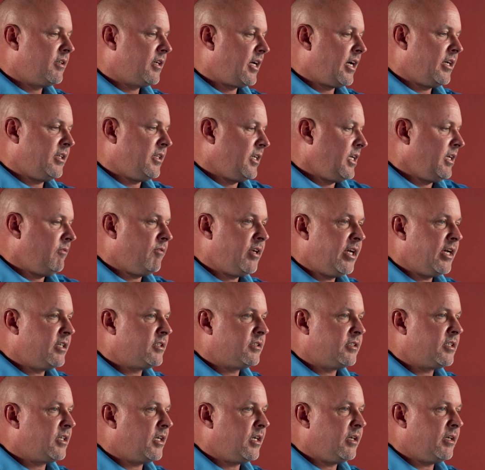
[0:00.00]
I didn't even
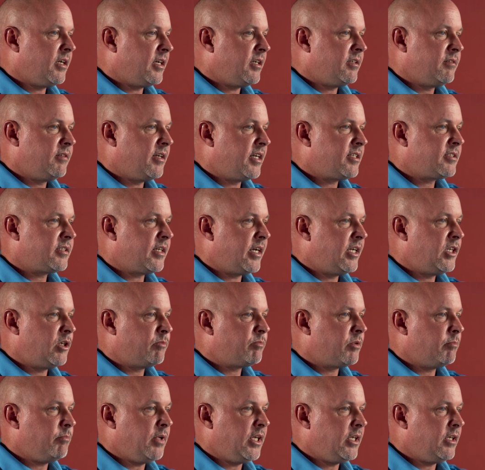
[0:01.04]
hesitate. I signed
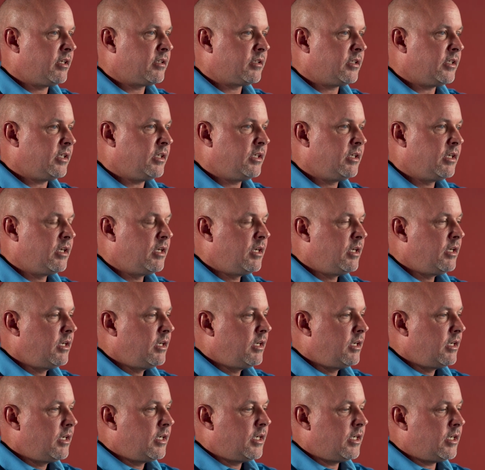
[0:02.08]
up immediately.
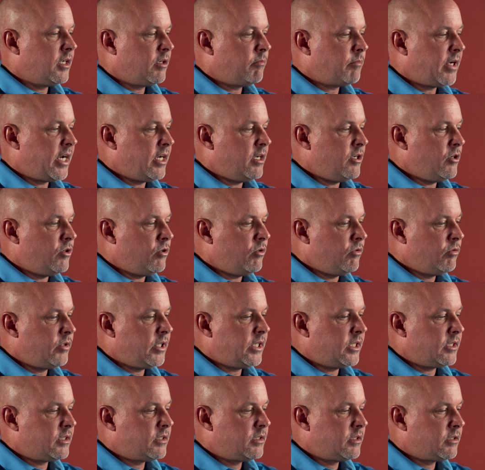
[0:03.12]
I knew
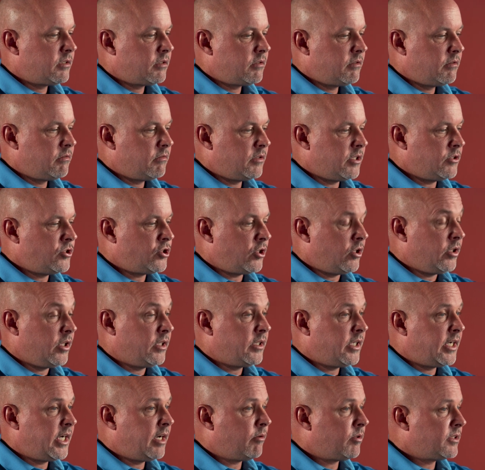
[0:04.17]
that the journey
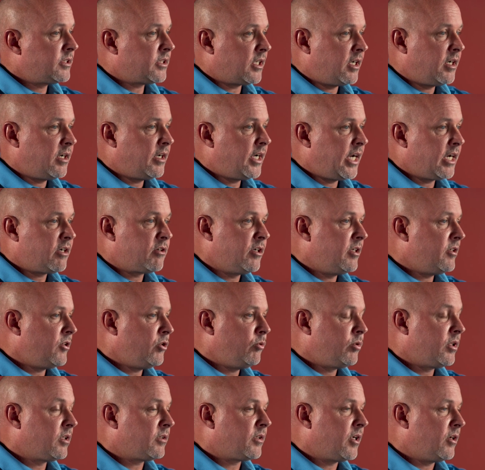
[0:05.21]
that I was on, I couldn't
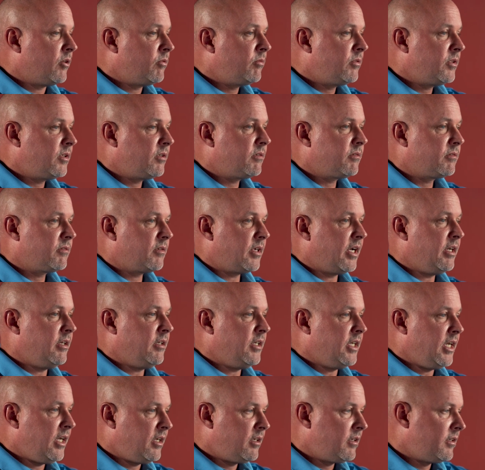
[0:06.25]
do it alone. I
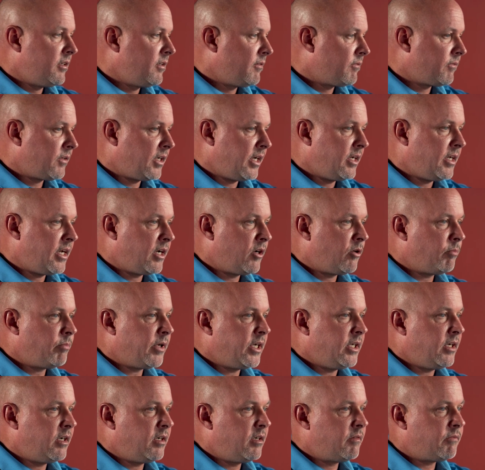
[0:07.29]
needed to find help. I
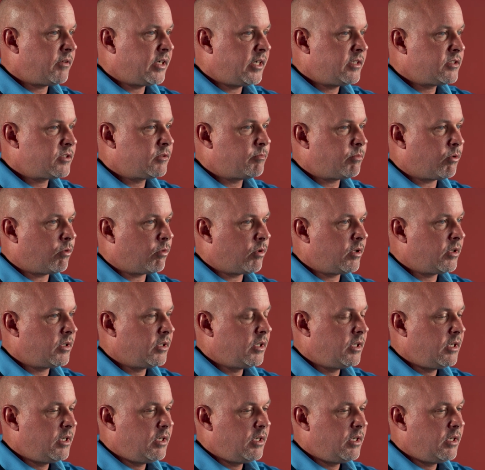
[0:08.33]
needed to find support.